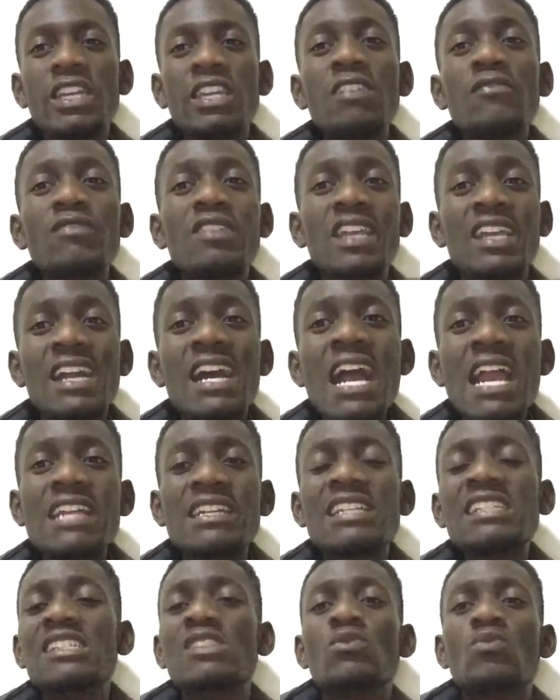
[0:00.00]
If the guy
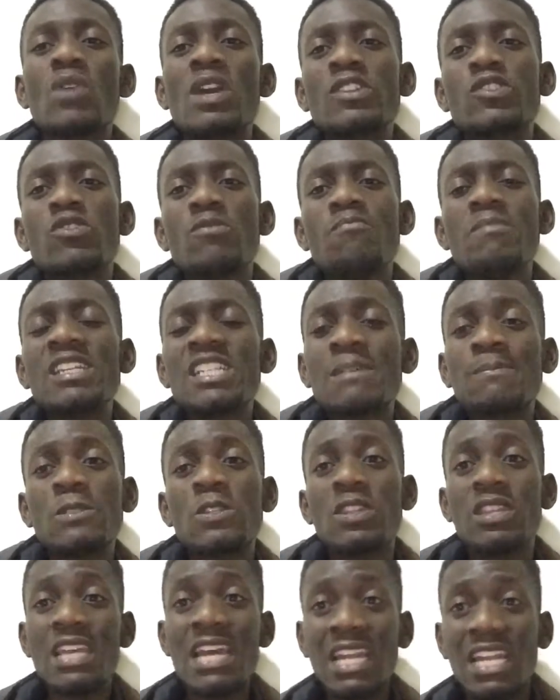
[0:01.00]
doesn't want to match up
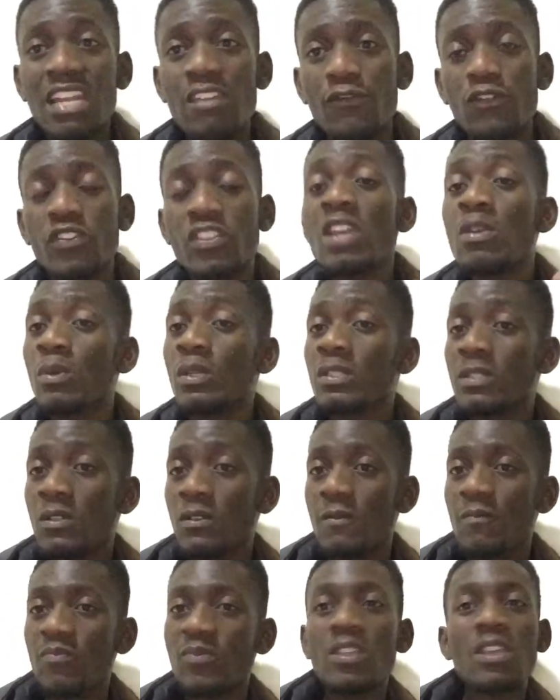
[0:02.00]
to that level, they will
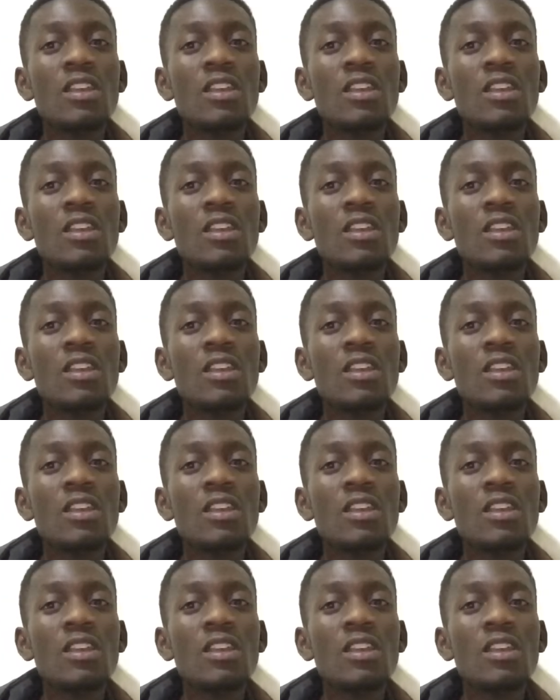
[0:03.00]
know.